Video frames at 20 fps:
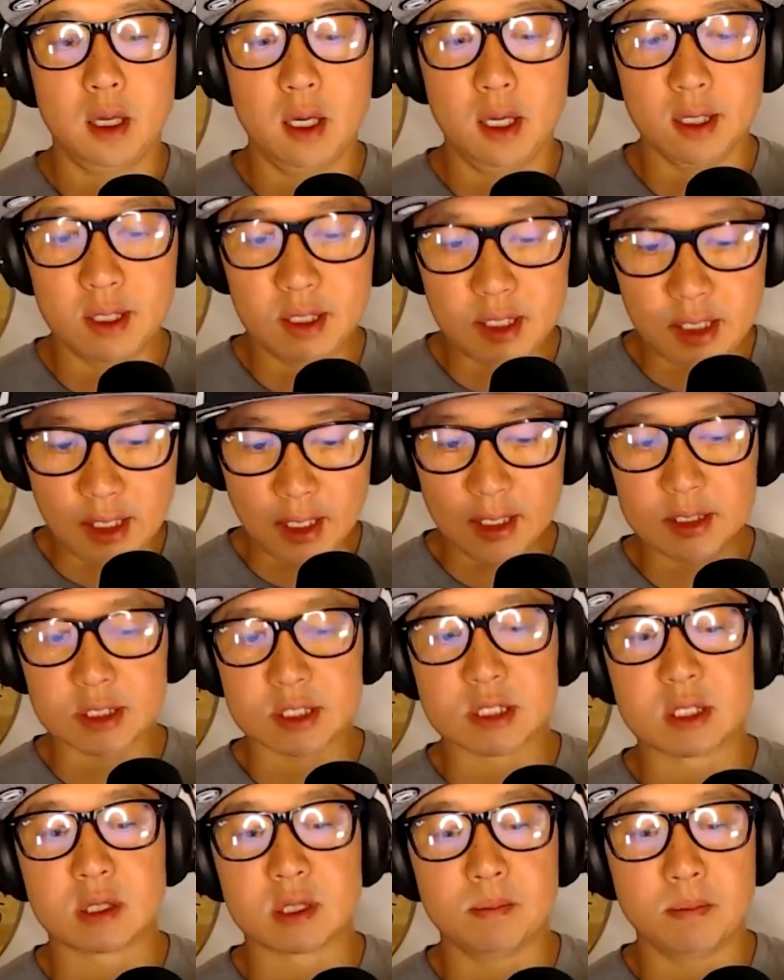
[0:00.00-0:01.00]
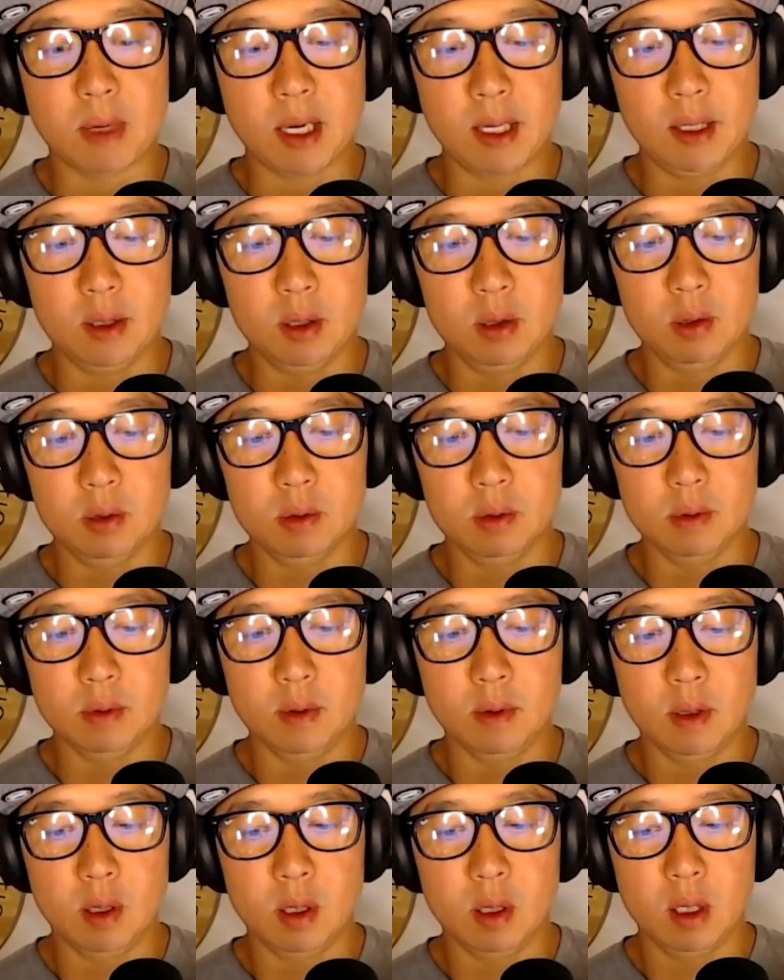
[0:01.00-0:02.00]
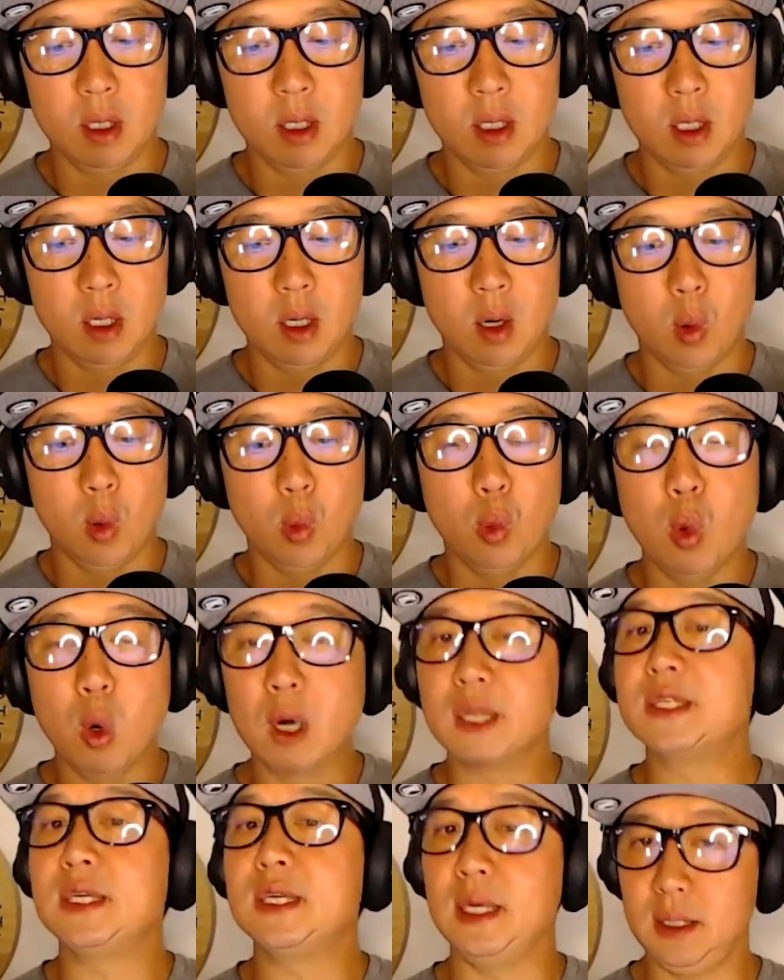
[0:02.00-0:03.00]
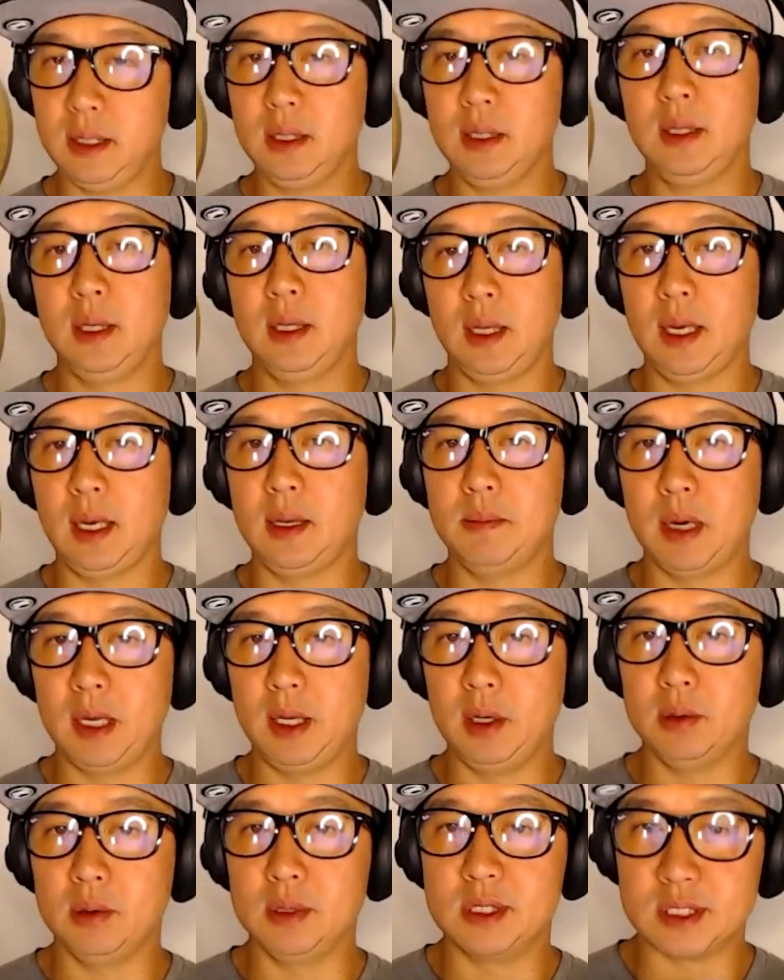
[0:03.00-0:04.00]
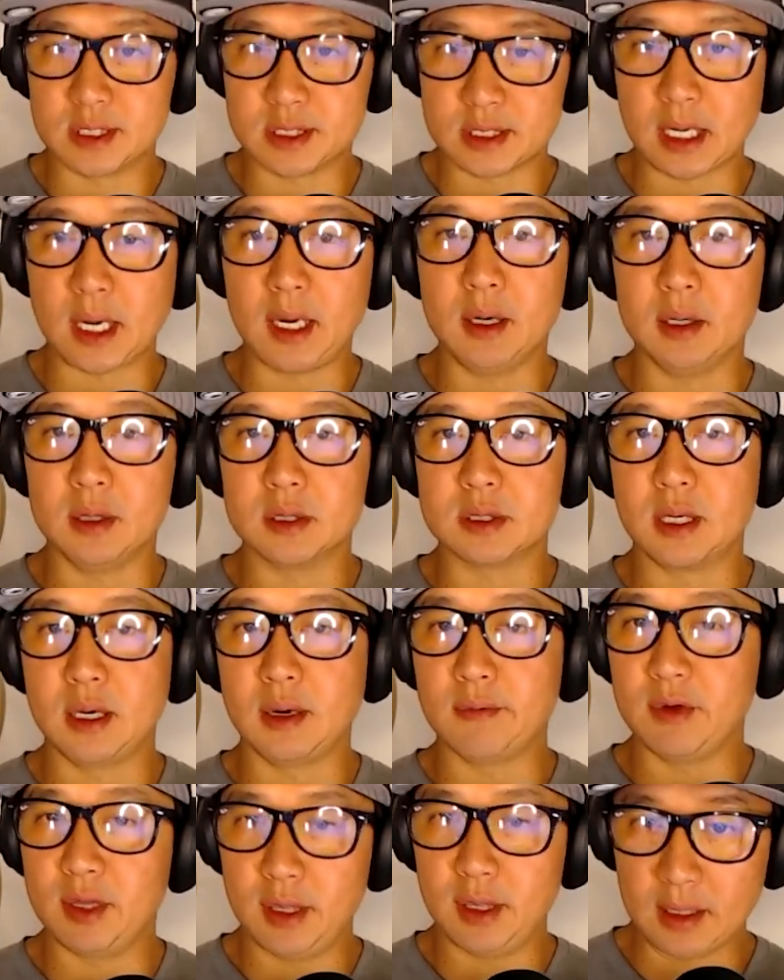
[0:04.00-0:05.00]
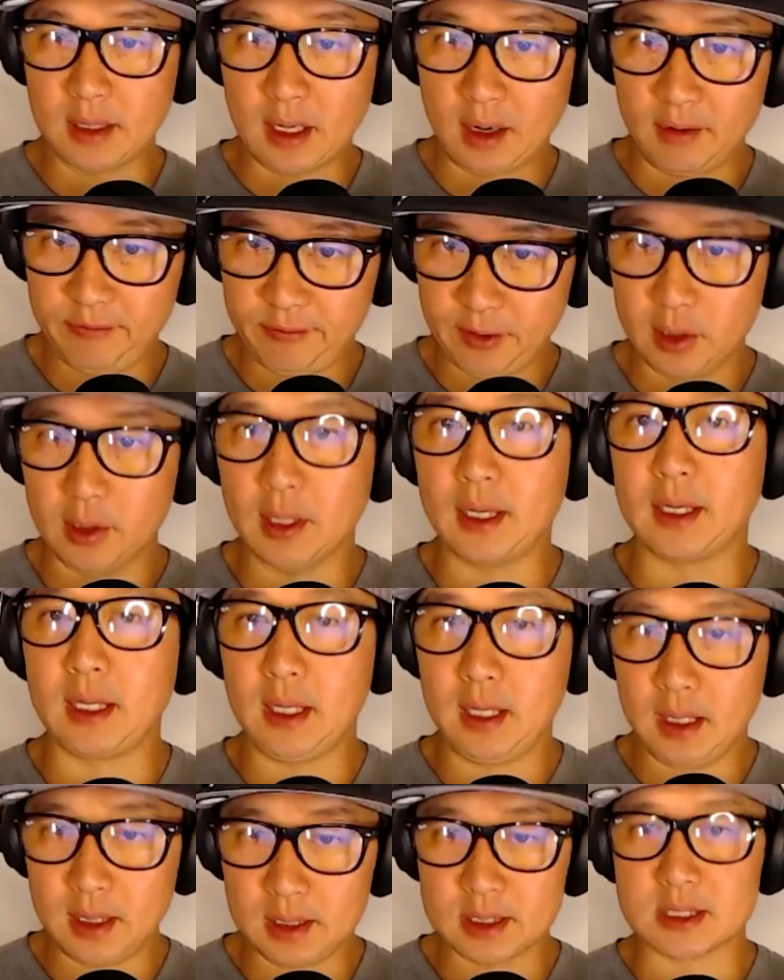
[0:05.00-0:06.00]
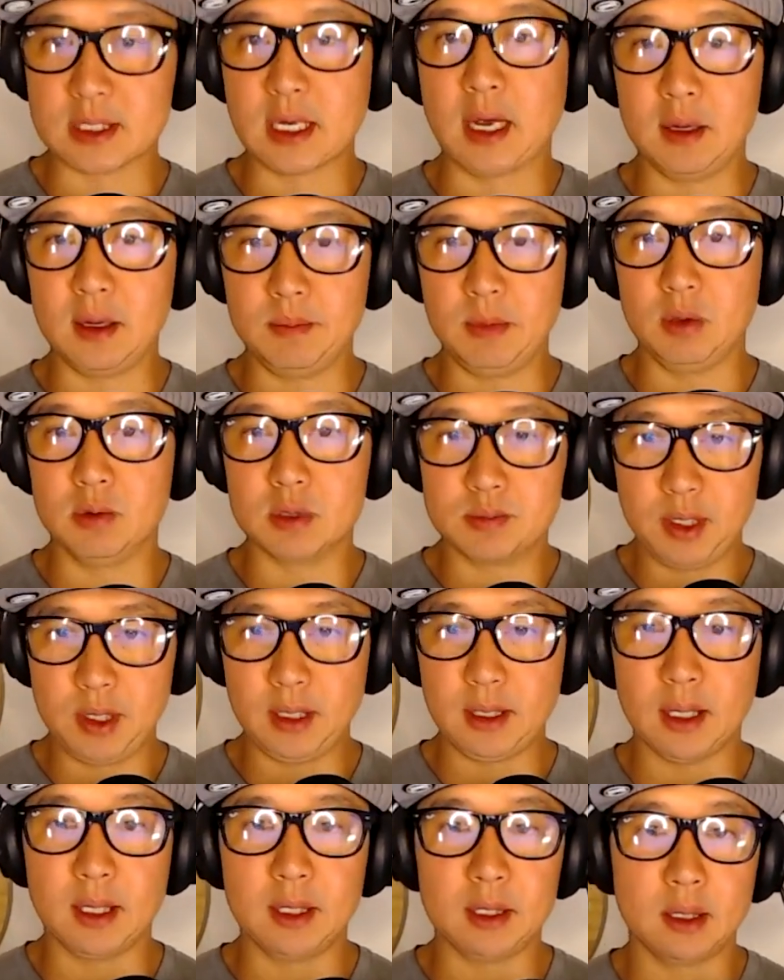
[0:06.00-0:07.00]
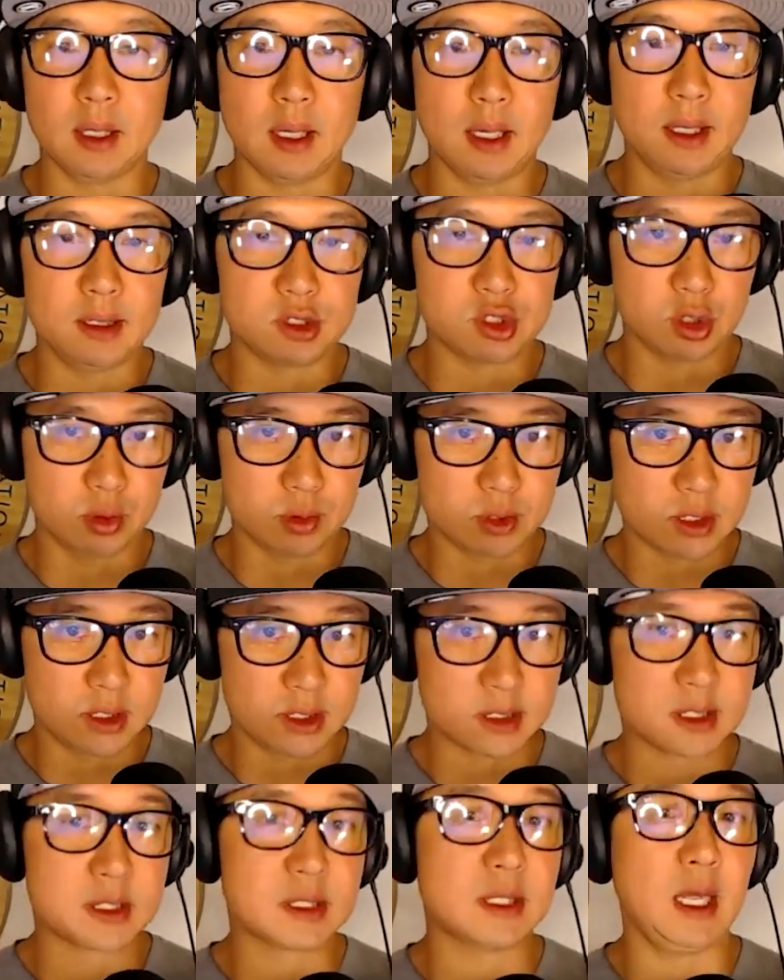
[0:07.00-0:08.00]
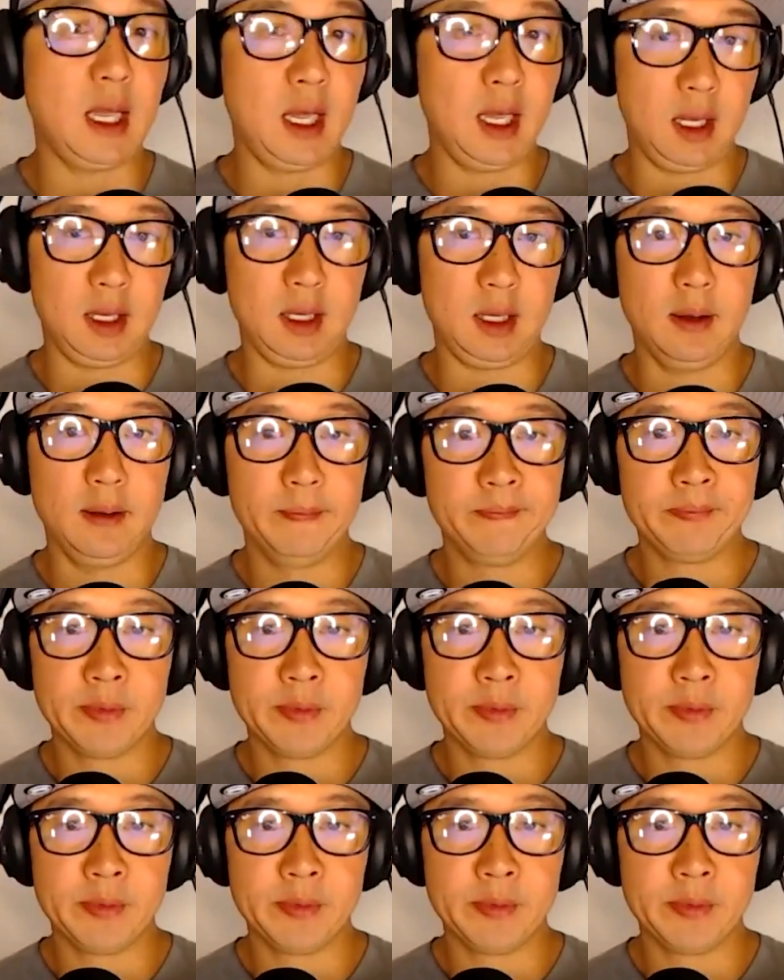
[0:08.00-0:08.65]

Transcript: against my own wanting and my own desires and everything that i felt like inside of me was being i i chose to stay